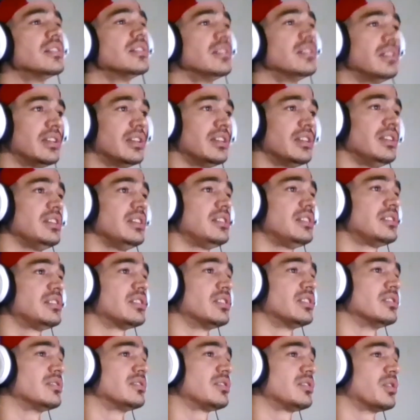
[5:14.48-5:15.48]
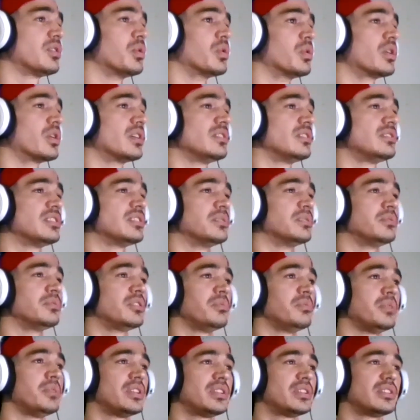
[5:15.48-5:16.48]
Lilly turns towards him
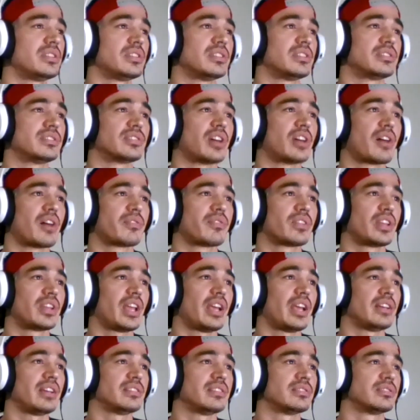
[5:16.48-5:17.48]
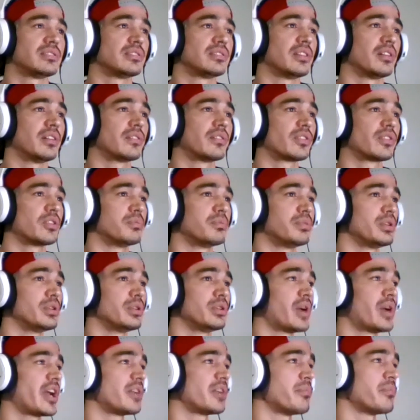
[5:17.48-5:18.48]
to meet the soft gaze of her blue
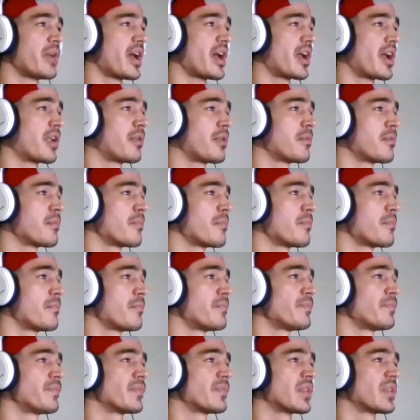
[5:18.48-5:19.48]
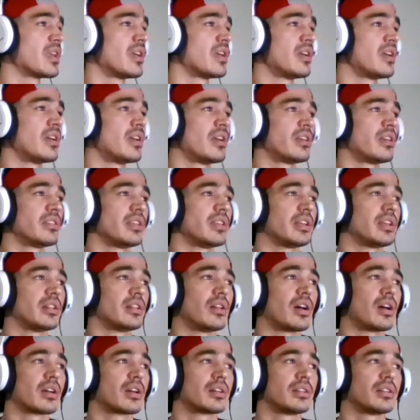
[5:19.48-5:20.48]
eyed man. They
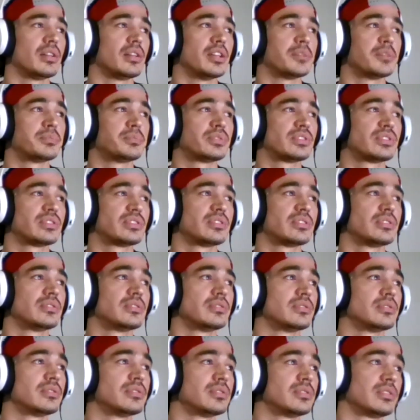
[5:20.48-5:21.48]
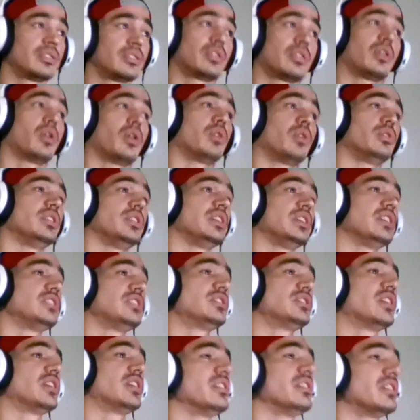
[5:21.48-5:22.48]
lock lips, holding
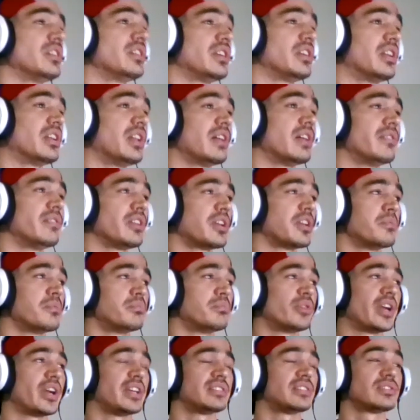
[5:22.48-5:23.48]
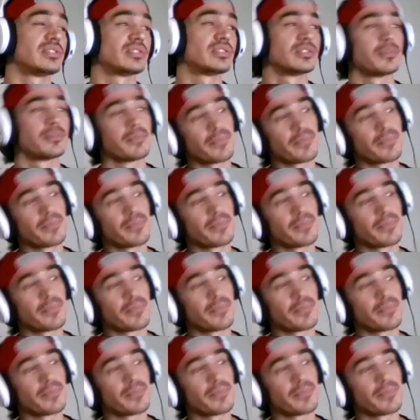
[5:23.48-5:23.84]
each other in a loving embrace.